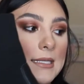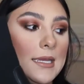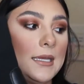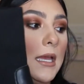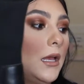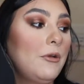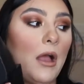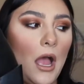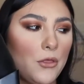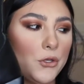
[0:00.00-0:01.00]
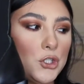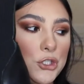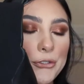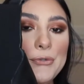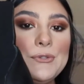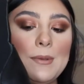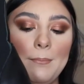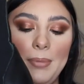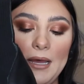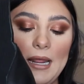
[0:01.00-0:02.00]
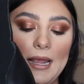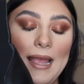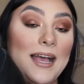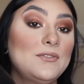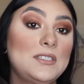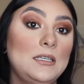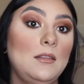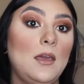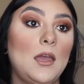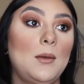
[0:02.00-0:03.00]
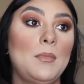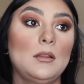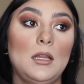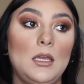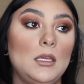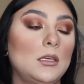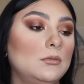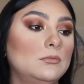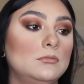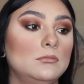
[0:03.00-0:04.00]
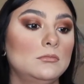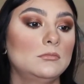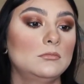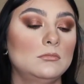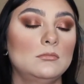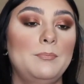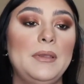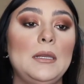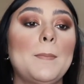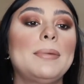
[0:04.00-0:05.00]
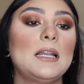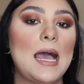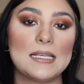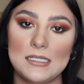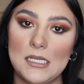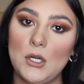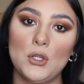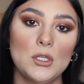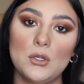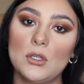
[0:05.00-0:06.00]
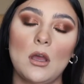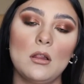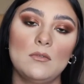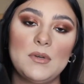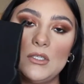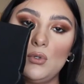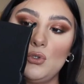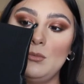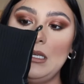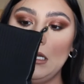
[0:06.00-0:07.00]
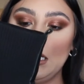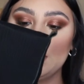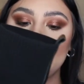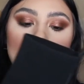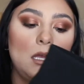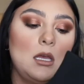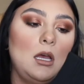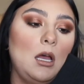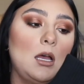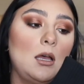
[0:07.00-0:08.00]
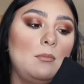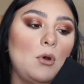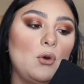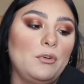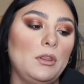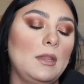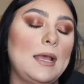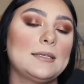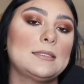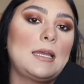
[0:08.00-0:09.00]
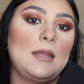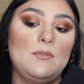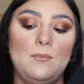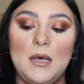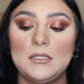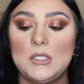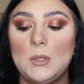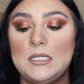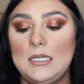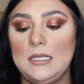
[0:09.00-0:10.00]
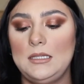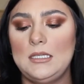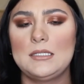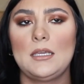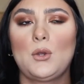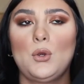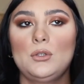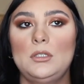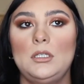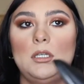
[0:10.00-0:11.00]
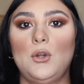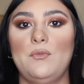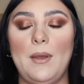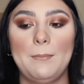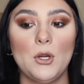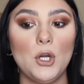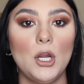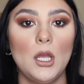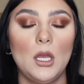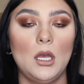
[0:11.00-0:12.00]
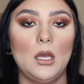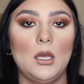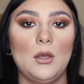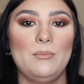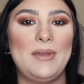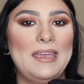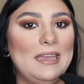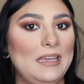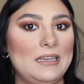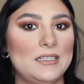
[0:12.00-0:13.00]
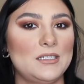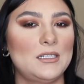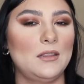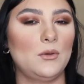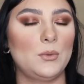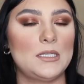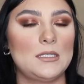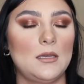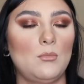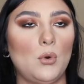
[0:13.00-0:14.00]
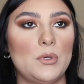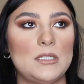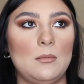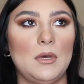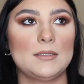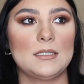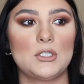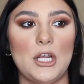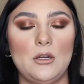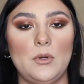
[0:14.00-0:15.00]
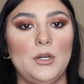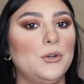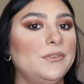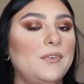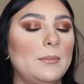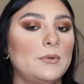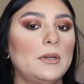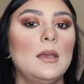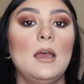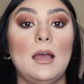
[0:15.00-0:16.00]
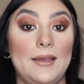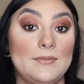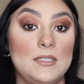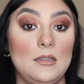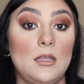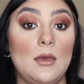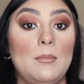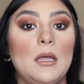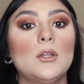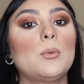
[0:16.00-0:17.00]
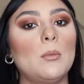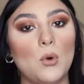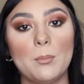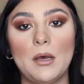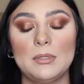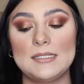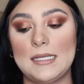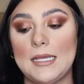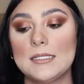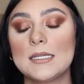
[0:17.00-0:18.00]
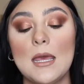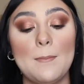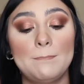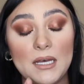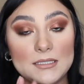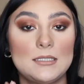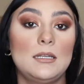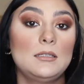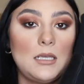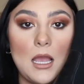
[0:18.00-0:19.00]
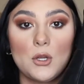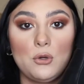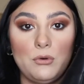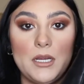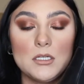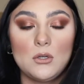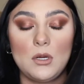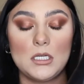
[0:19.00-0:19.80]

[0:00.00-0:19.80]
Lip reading: like other shoes, but I have seen them like being blasted on literally all of my social medias over the last kind of month. So I did get these like early November, and in the more recent months like January, early February, I have seen them a little bit more publicized. But yeah, great